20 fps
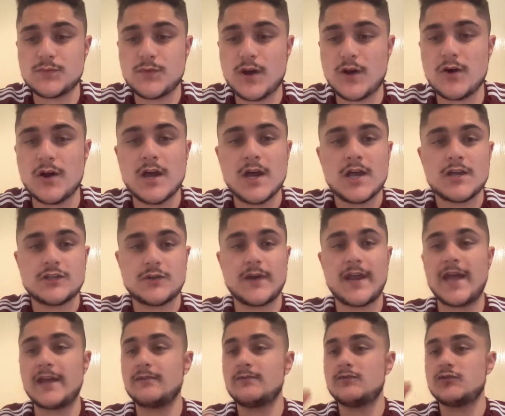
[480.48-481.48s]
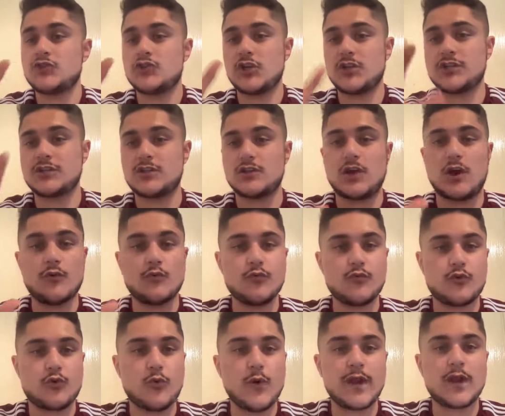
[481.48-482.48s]
as well. So again, just
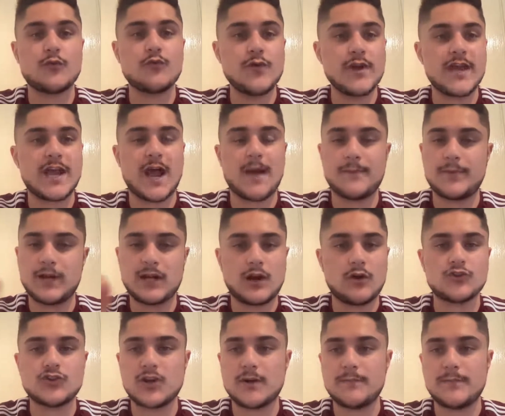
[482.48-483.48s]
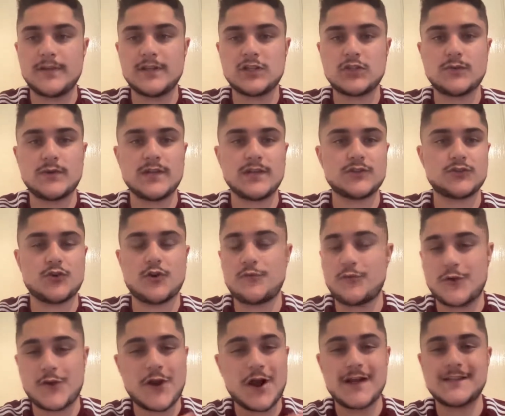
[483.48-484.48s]
a quick recap and then I'll jump into it. Sorry
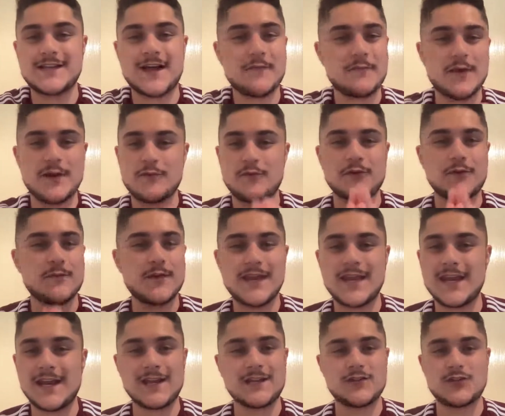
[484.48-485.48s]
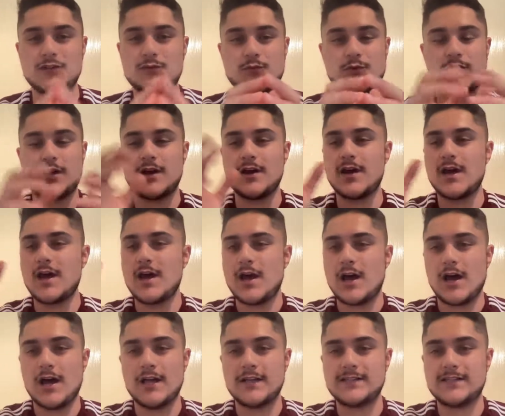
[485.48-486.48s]
for the guys that have been here from the beginning. Just want
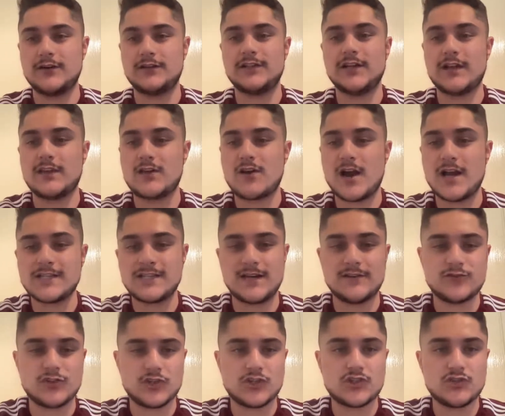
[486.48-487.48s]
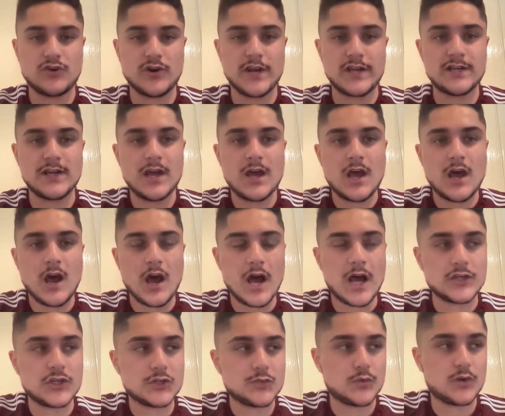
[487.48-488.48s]
to tell the other guys that have just joined.
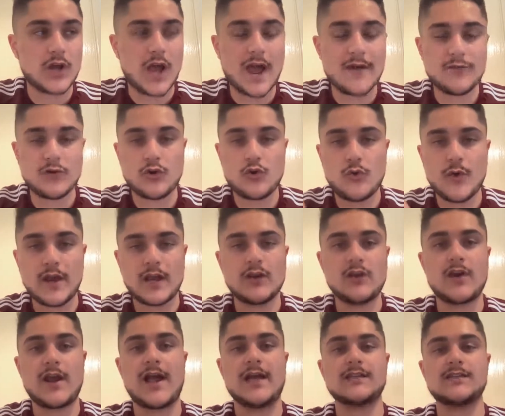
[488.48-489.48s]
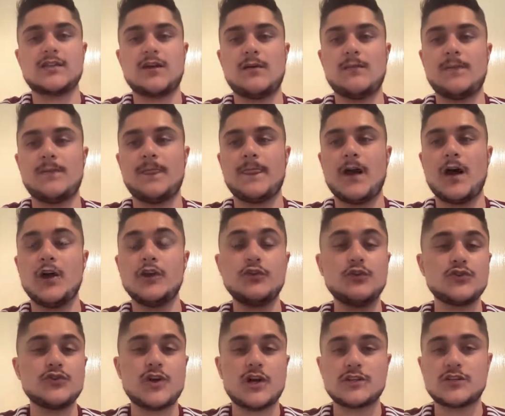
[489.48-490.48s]
Just want to have a quick look at some
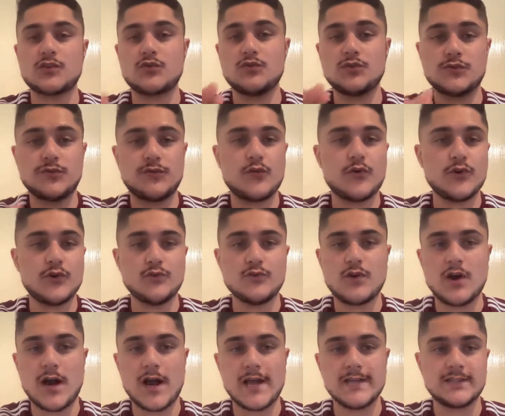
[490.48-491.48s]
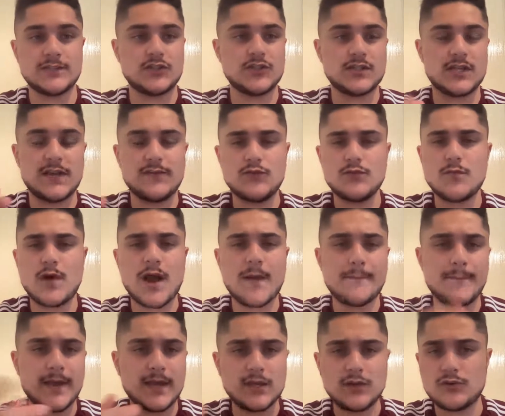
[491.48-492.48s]
news articles for you guys and just give you my
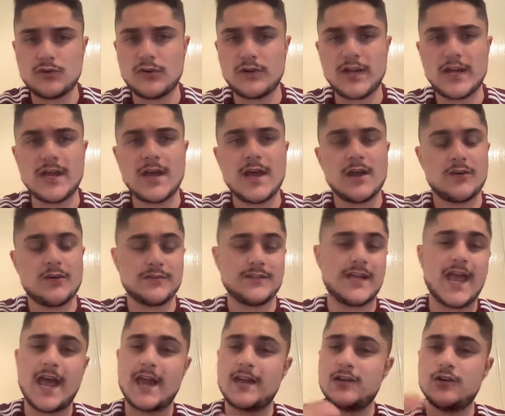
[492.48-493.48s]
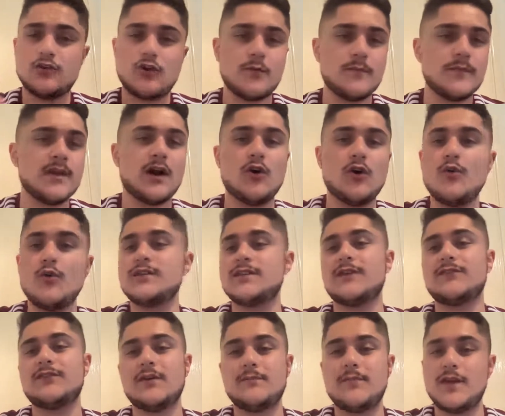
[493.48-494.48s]
opinion on it. Because again, you know me, I
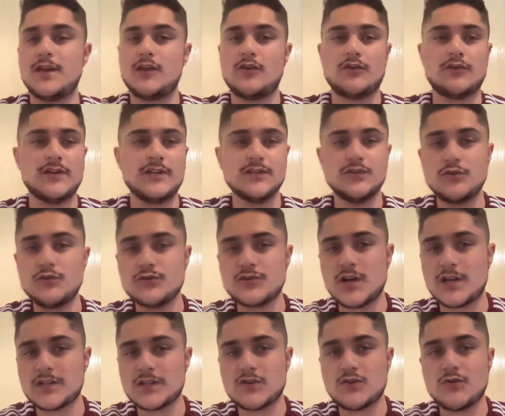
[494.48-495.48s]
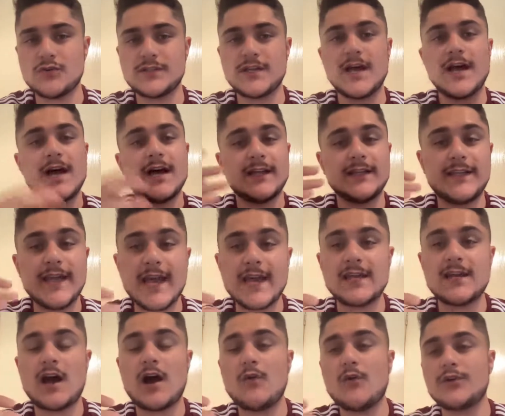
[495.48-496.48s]
always have an opinion on these news articles.
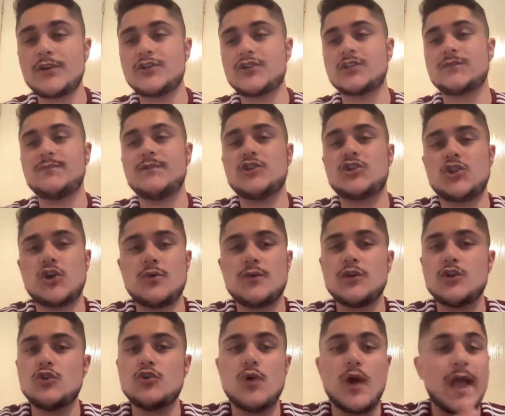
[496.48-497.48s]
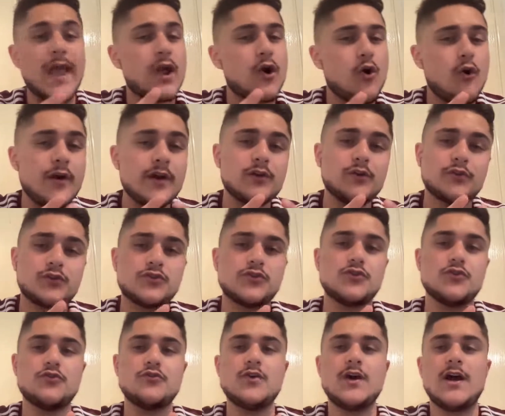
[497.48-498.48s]
Then I want to just be showing you a coin or
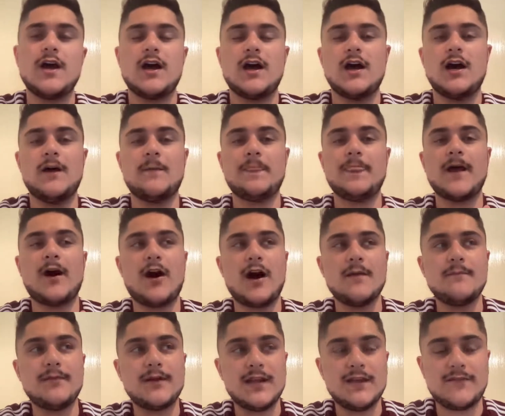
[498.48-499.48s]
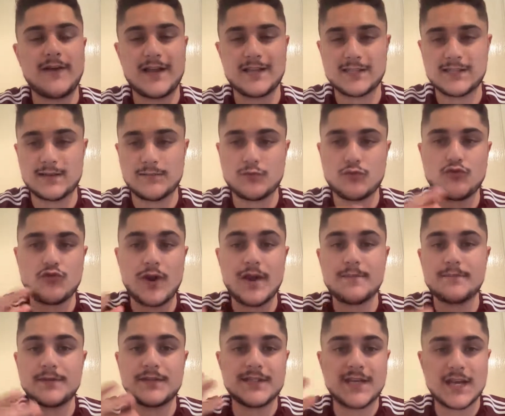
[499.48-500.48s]
two that I believe has some
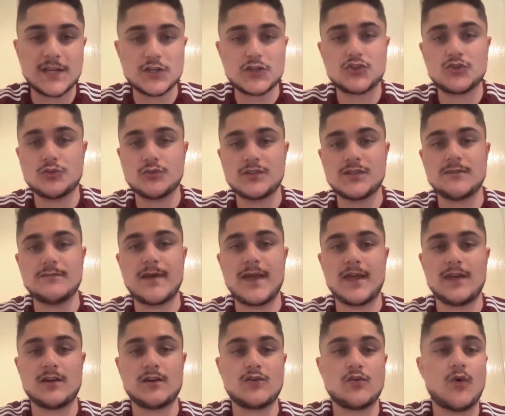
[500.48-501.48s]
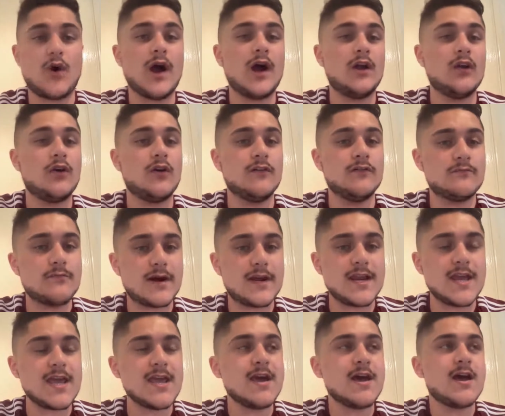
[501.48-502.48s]
great potential to make quite a lot of
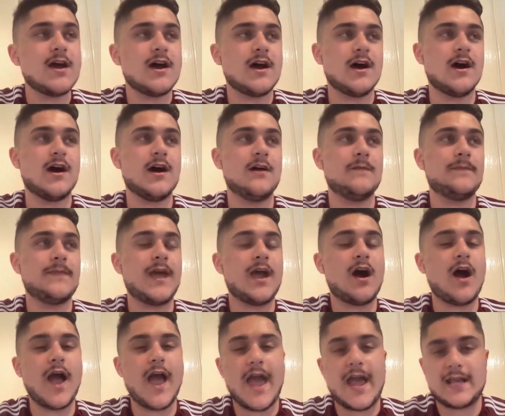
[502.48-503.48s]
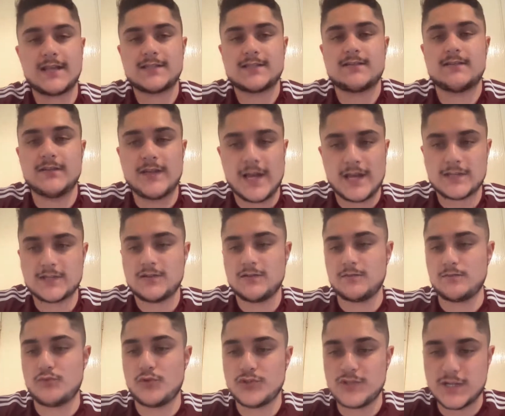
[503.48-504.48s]
money. They are
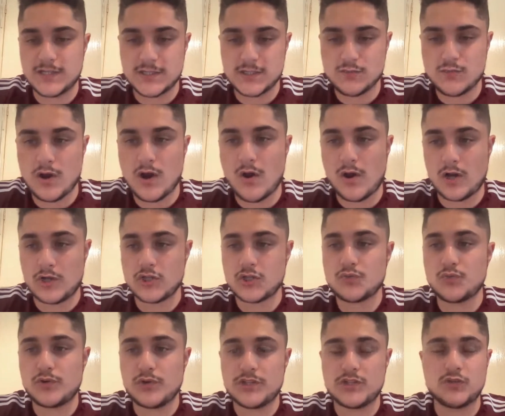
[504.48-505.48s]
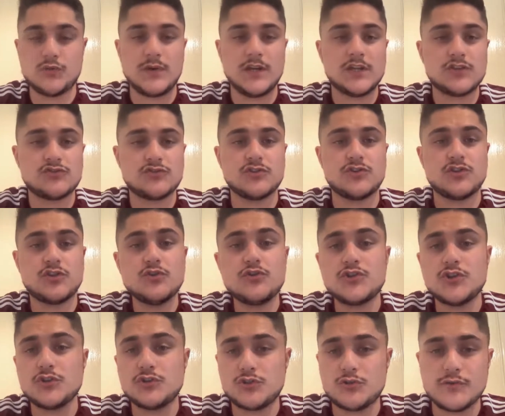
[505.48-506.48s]
excellent projects as well. And I just wanted to
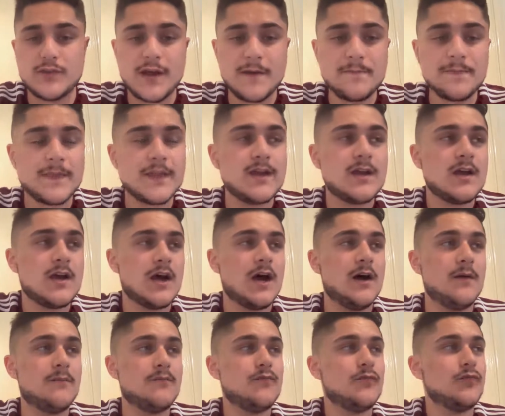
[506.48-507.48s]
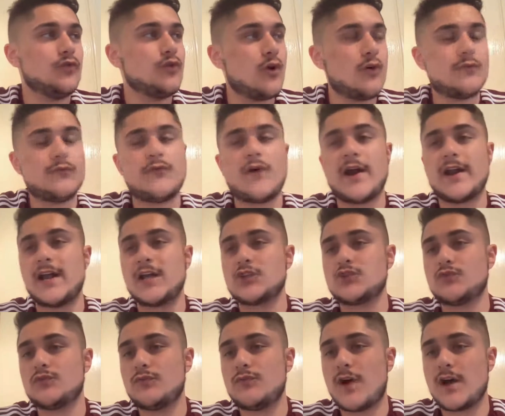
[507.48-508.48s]
introduce you to them. Not
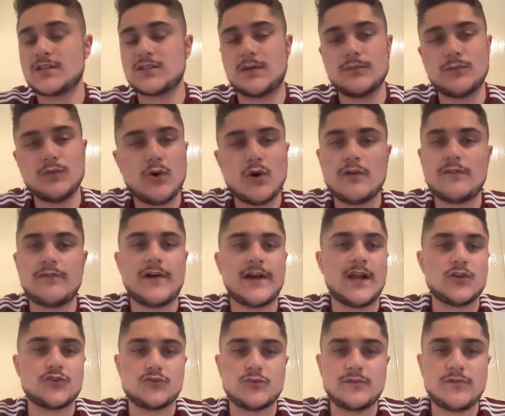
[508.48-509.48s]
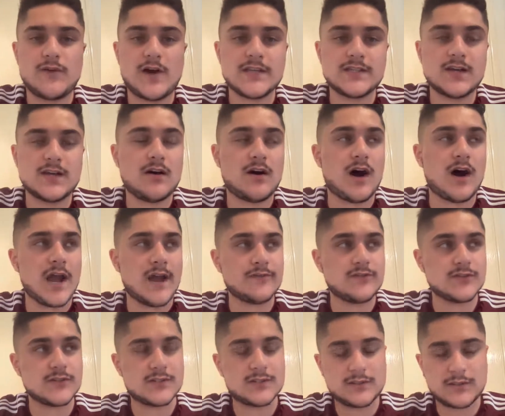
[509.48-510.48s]
financial advice. I'm not a financial advisor. I
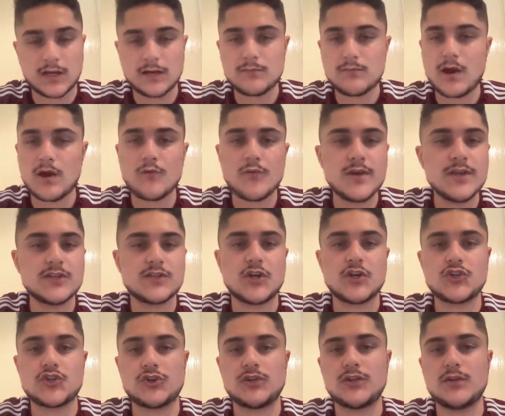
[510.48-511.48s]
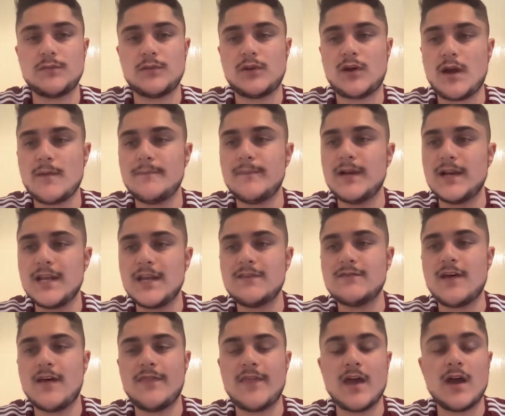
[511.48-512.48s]
have just done my research on them and I
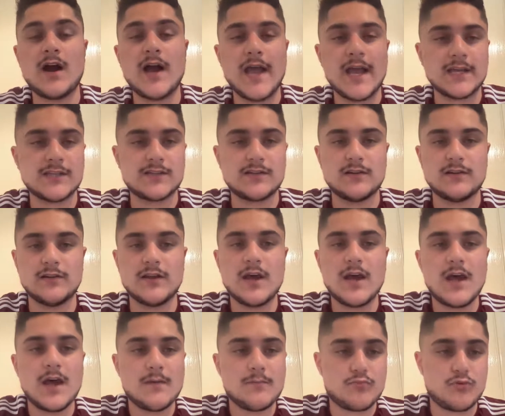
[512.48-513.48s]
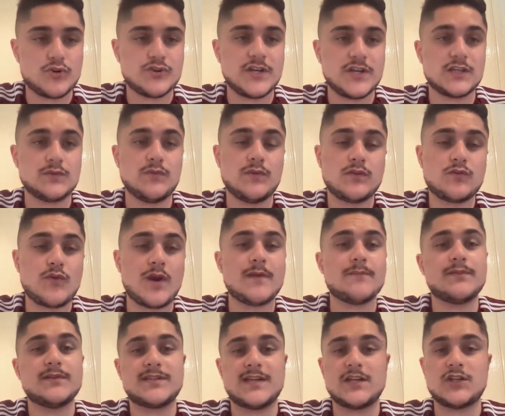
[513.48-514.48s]
believe that they are excellent projects with
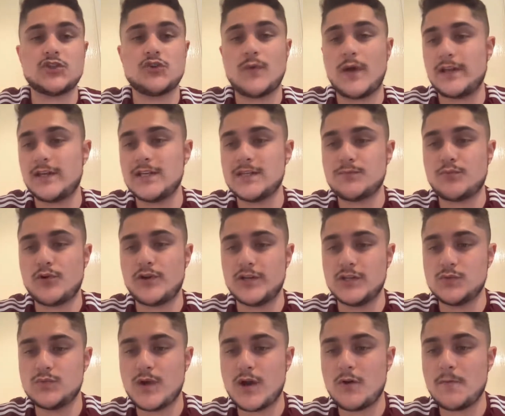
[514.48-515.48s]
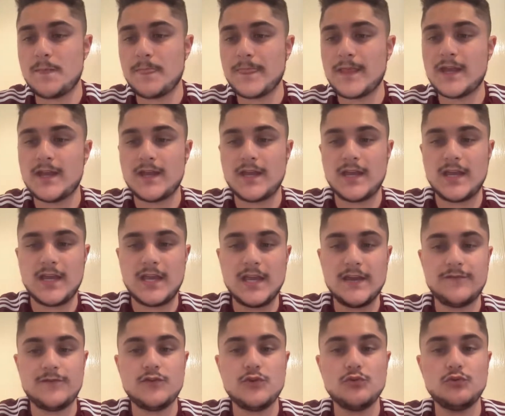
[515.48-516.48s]
great potential at this point as well.
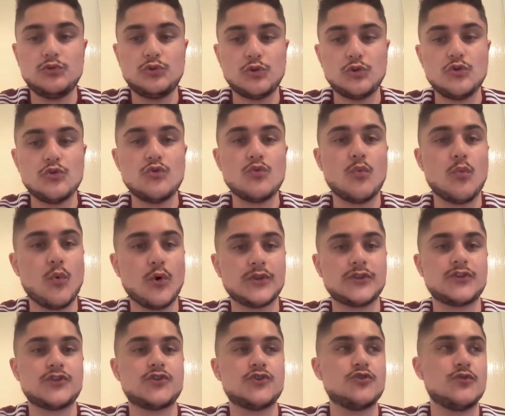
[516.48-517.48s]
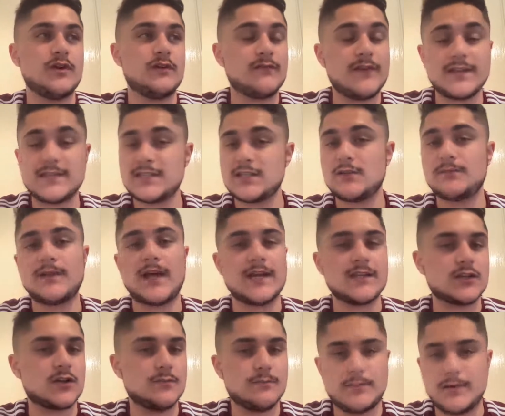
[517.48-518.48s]
If you do want to invest in them,
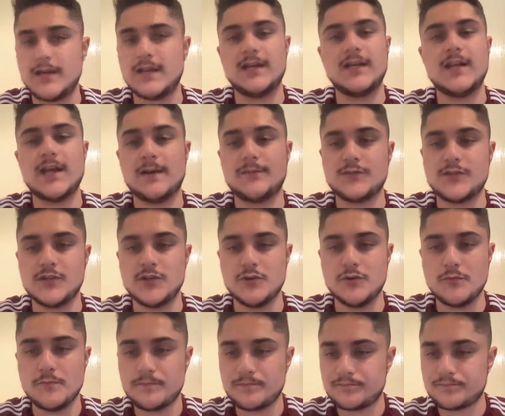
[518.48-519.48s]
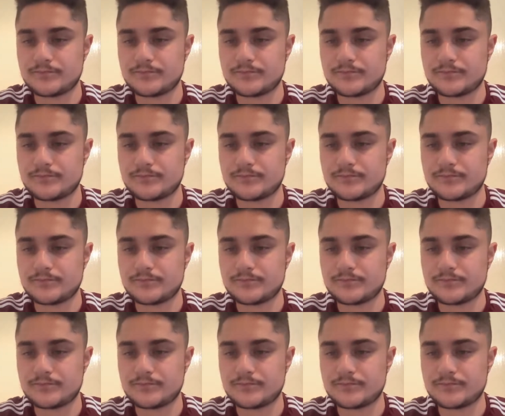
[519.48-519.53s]
that is completely up to you.